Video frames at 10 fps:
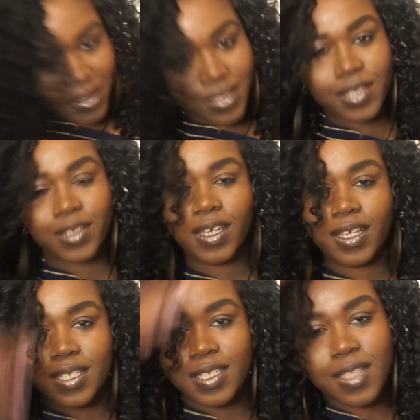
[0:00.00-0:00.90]
so
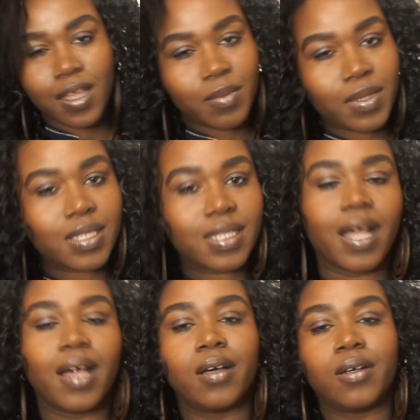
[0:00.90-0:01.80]
y'all just saw me
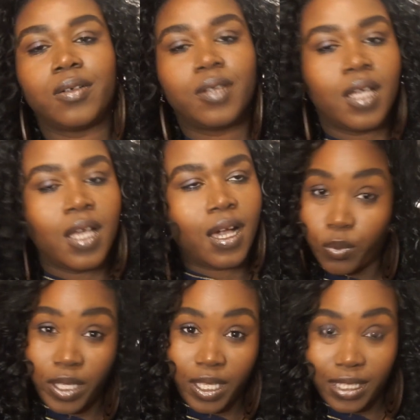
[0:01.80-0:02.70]
style
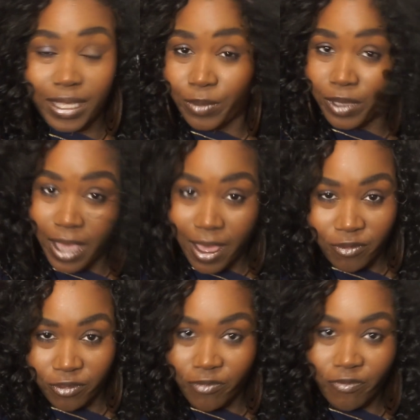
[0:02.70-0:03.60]
wig that we
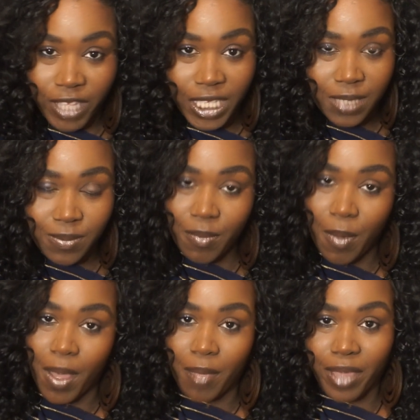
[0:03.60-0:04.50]
got from Facebook,
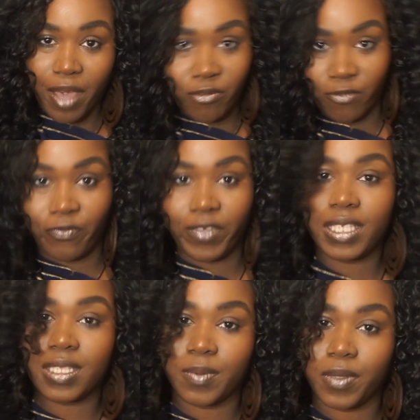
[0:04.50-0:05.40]
my mom got from
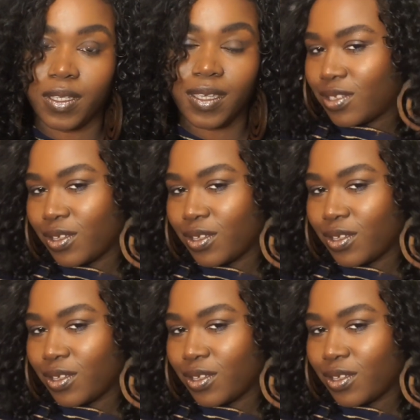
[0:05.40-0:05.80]
Facebook.